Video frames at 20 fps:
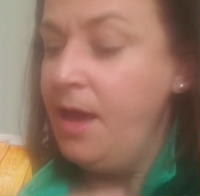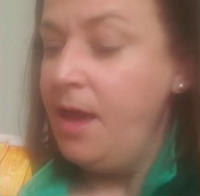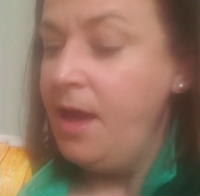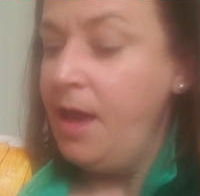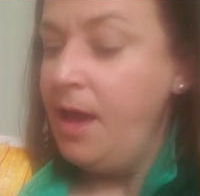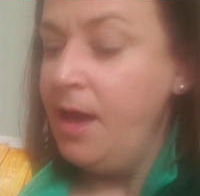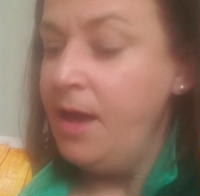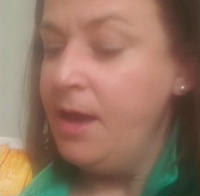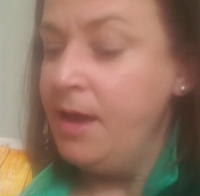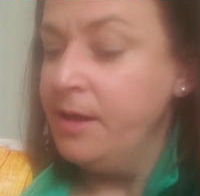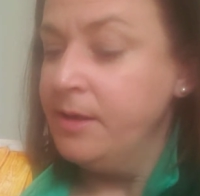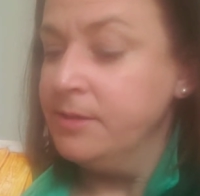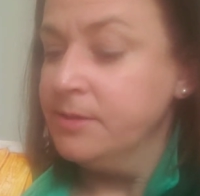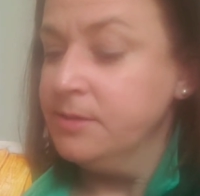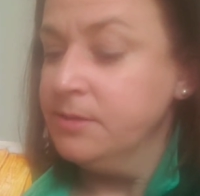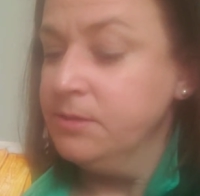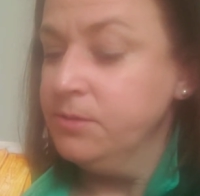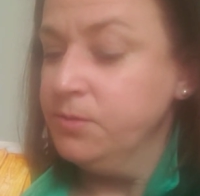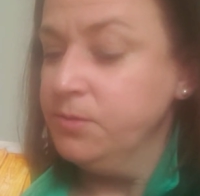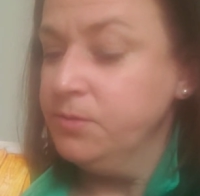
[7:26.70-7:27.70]

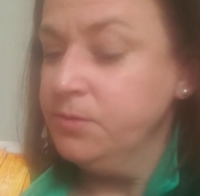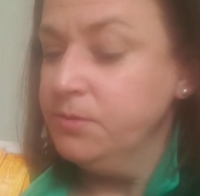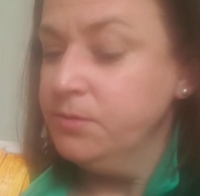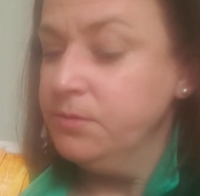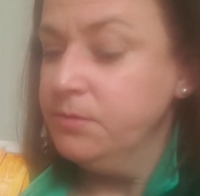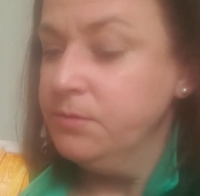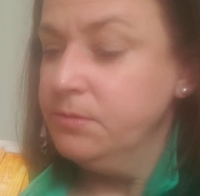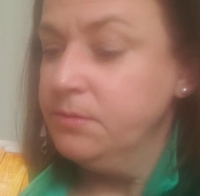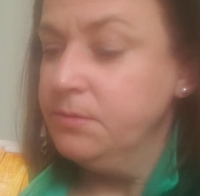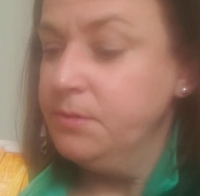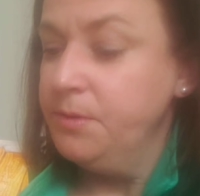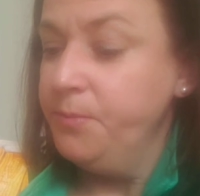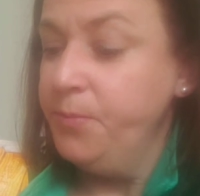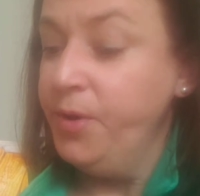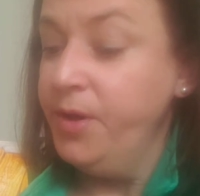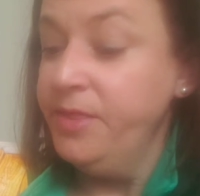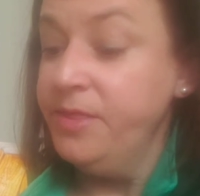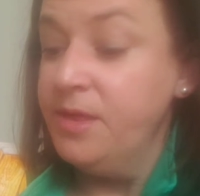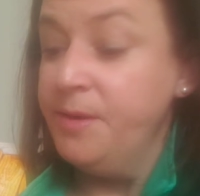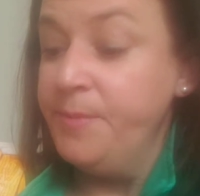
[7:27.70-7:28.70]
and
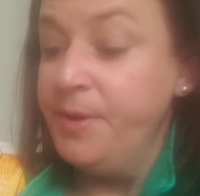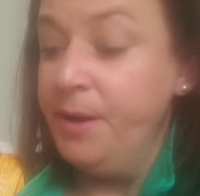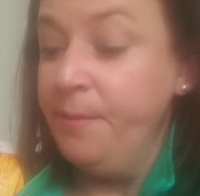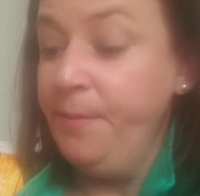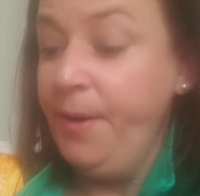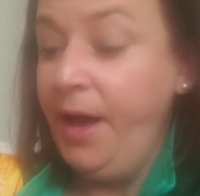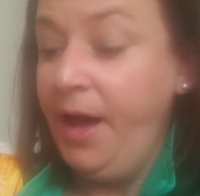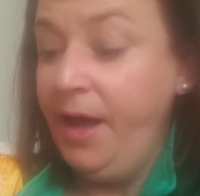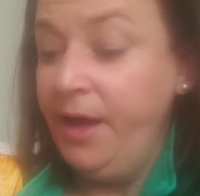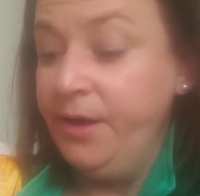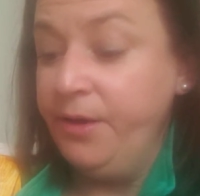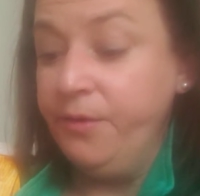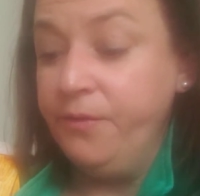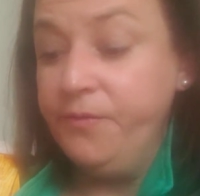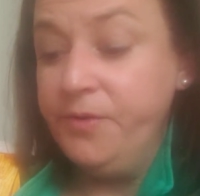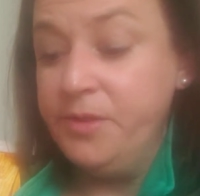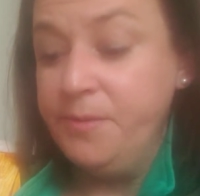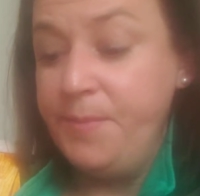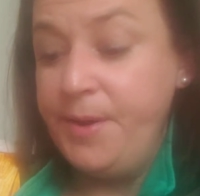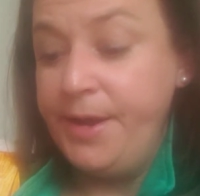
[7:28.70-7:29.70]
put them in a pile for
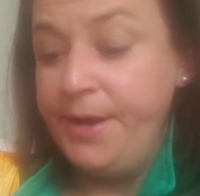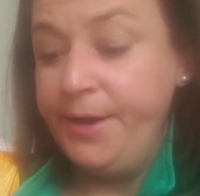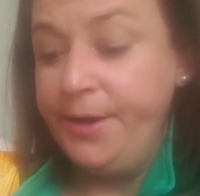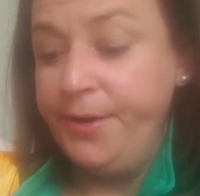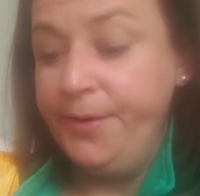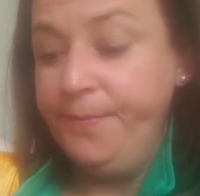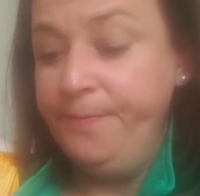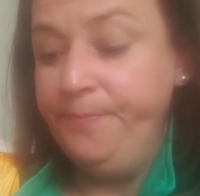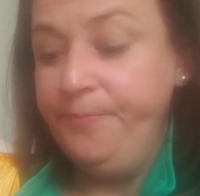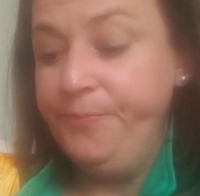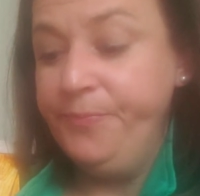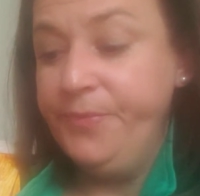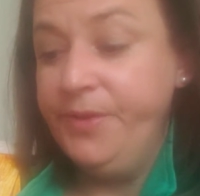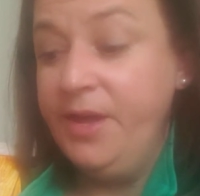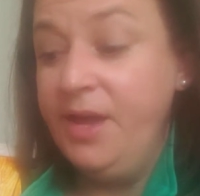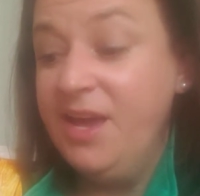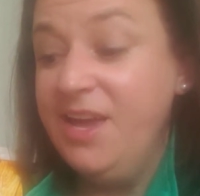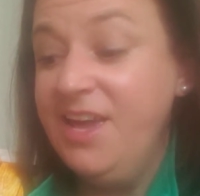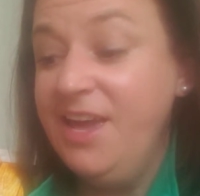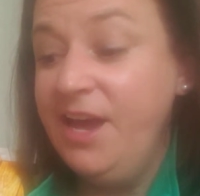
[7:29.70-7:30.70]
the bear.
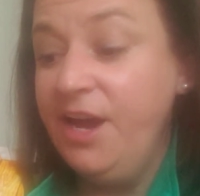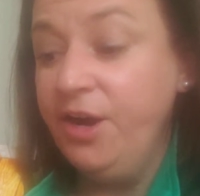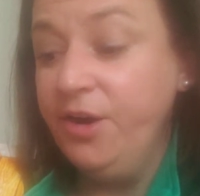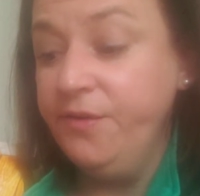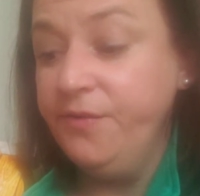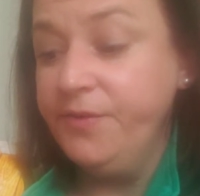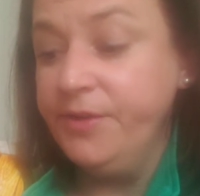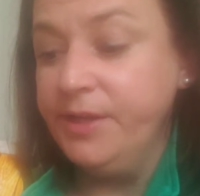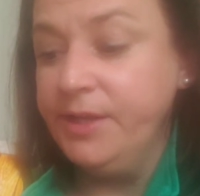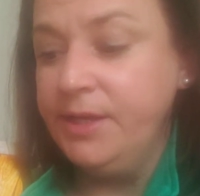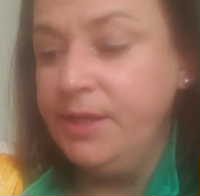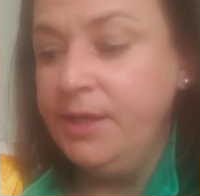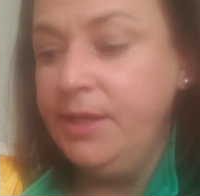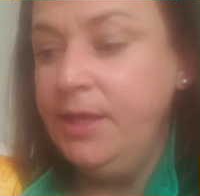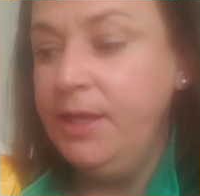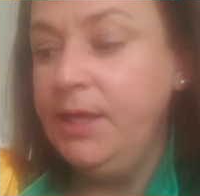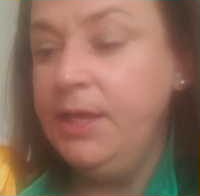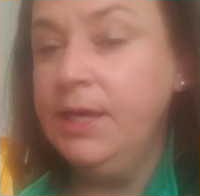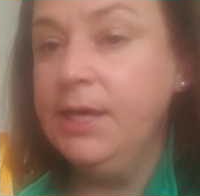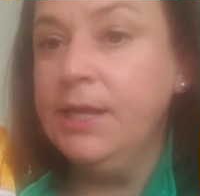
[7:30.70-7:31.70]
Carefully,
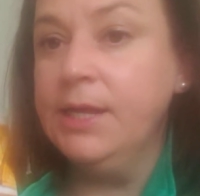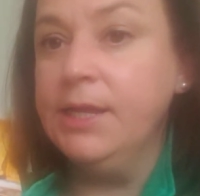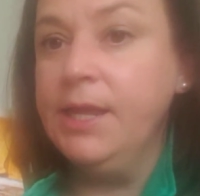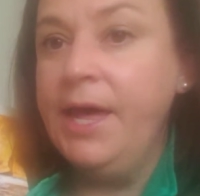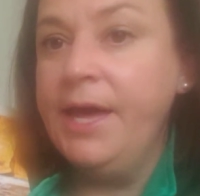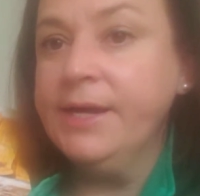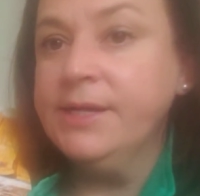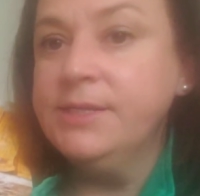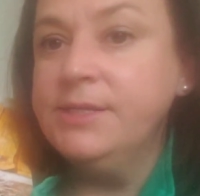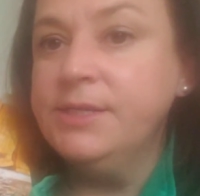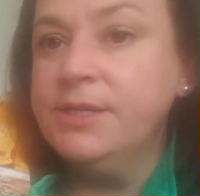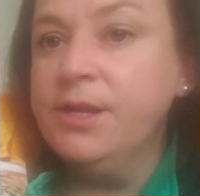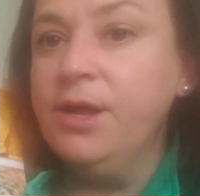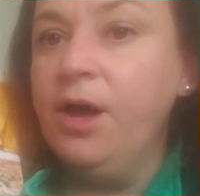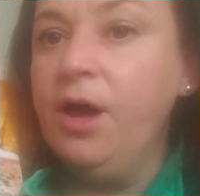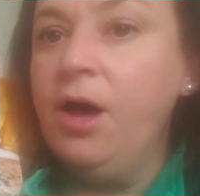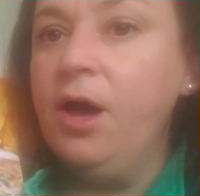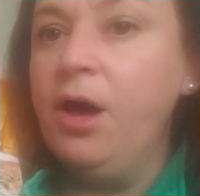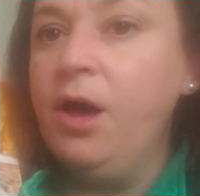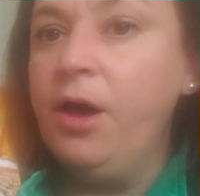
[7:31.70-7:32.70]
he collected
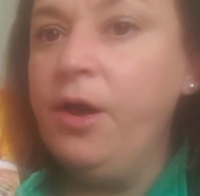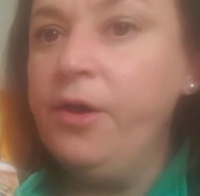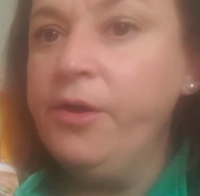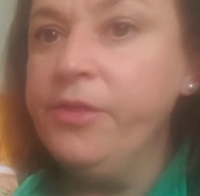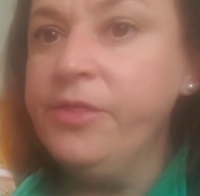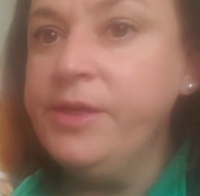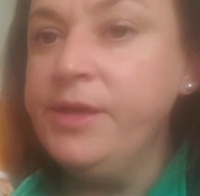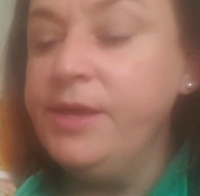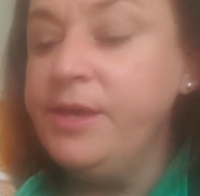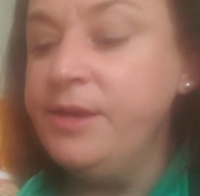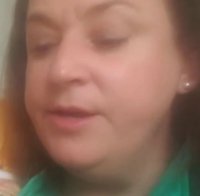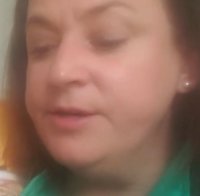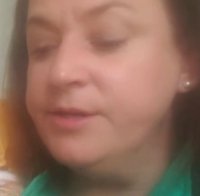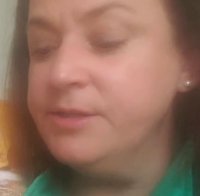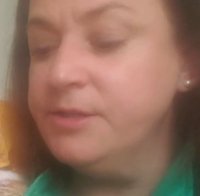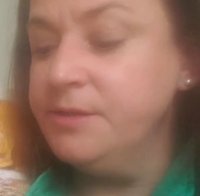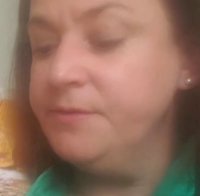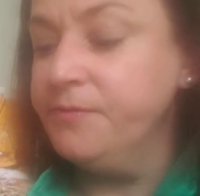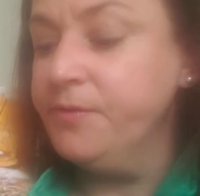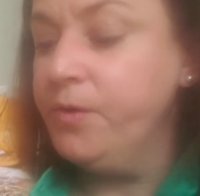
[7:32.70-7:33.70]
all the ears
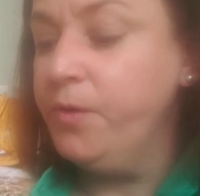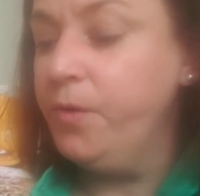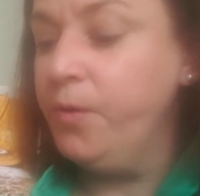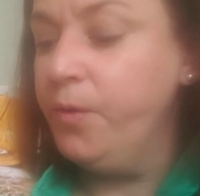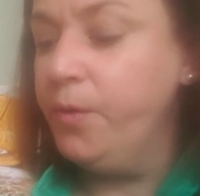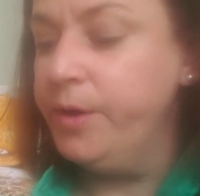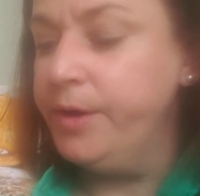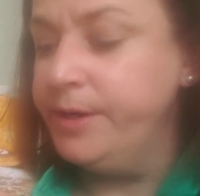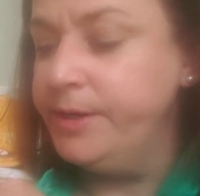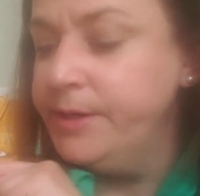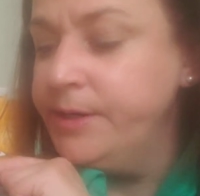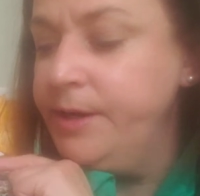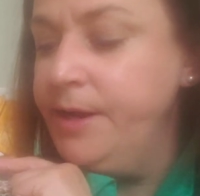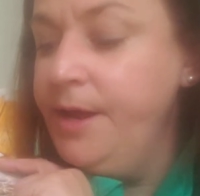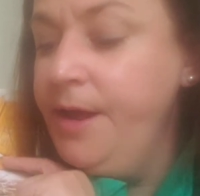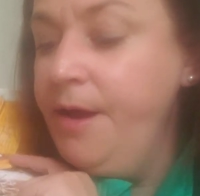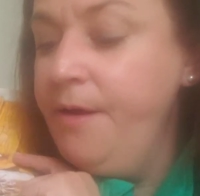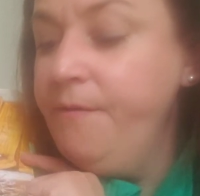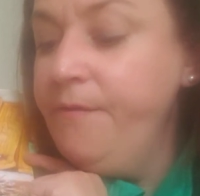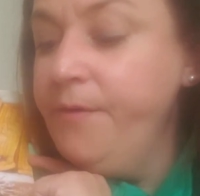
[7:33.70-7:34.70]
of corn
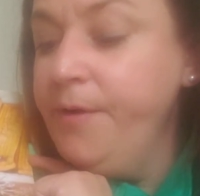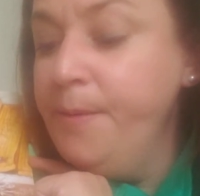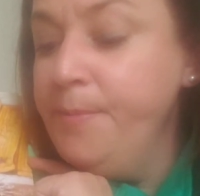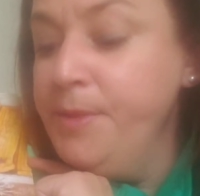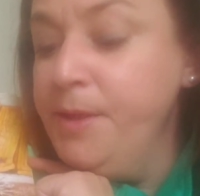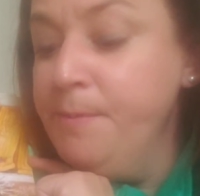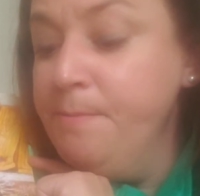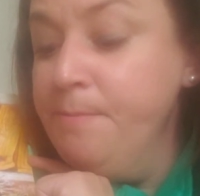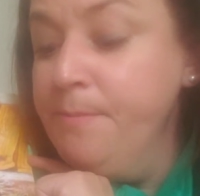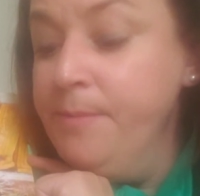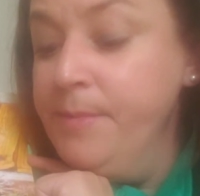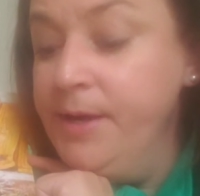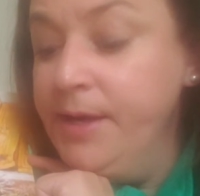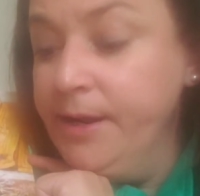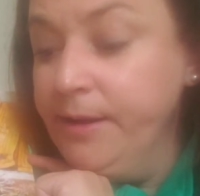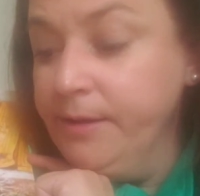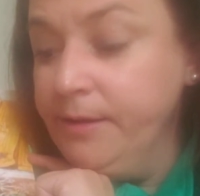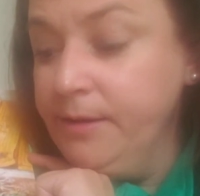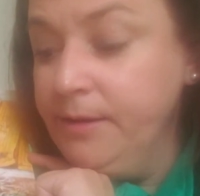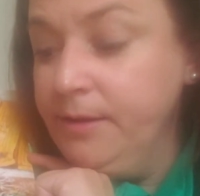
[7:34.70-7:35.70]
from the
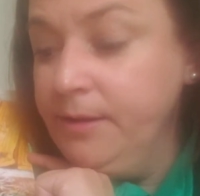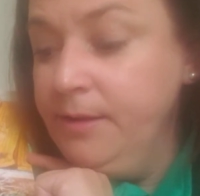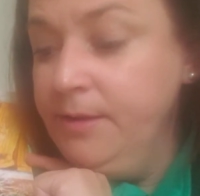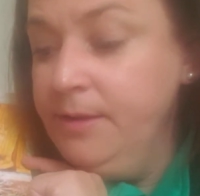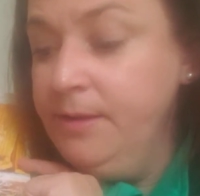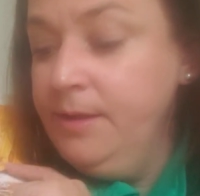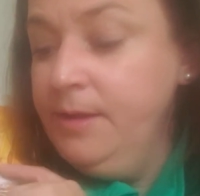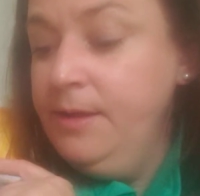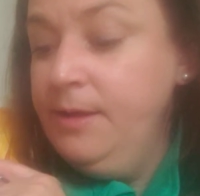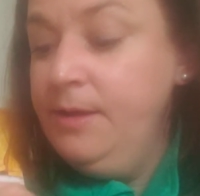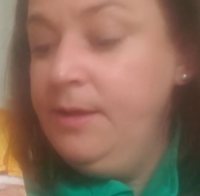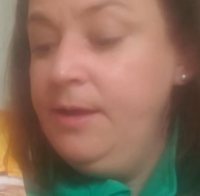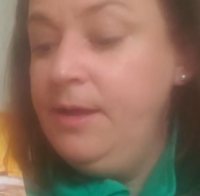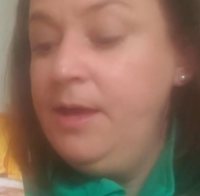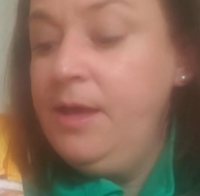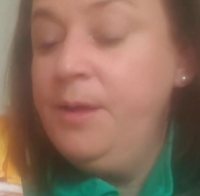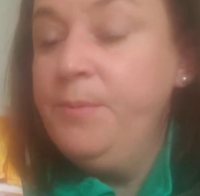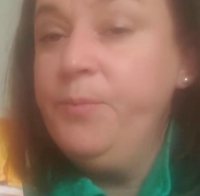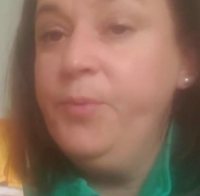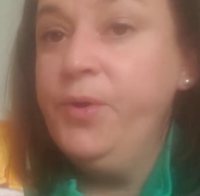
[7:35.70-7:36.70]
middle
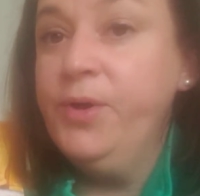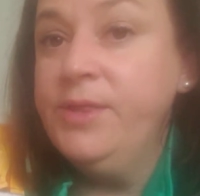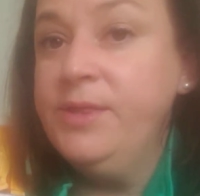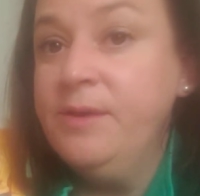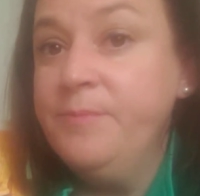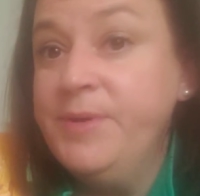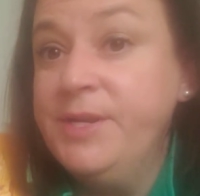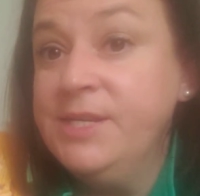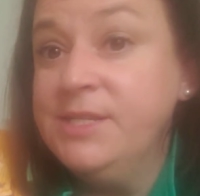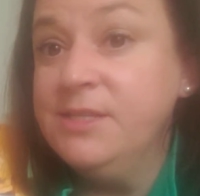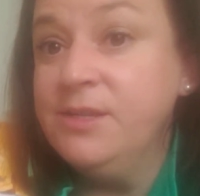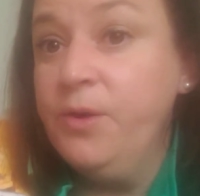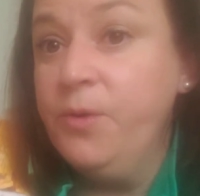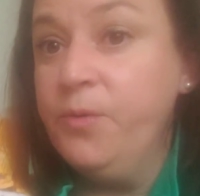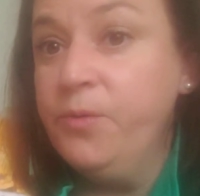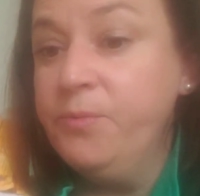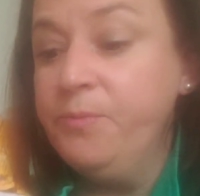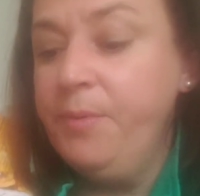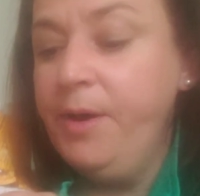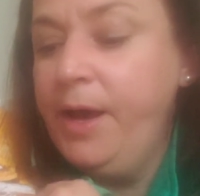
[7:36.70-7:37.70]
and put them in his
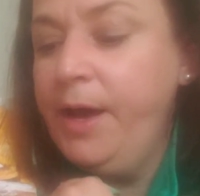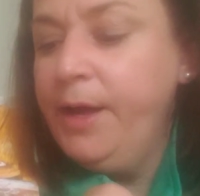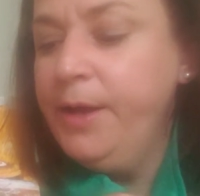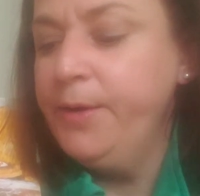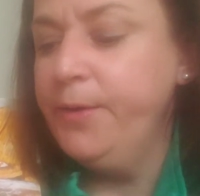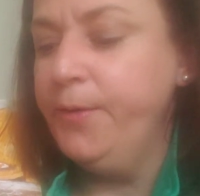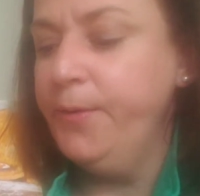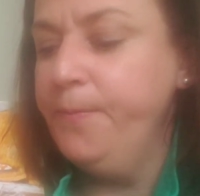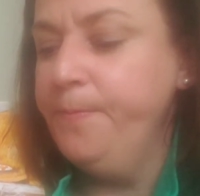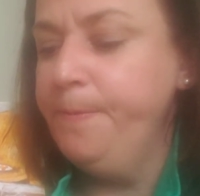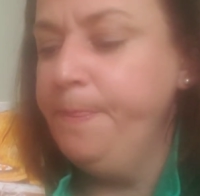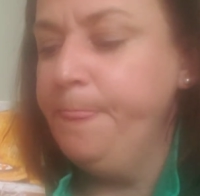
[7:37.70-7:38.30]
own pile.